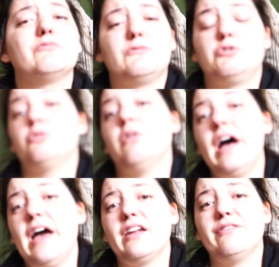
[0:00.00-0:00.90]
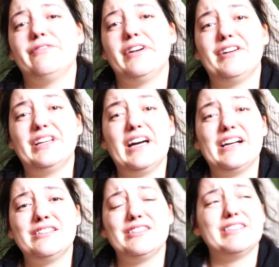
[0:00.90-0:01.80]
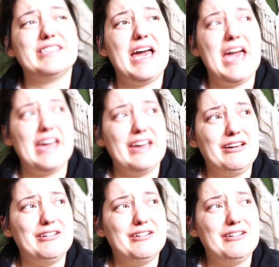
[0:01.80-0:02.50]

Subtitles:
So I had a very nice day,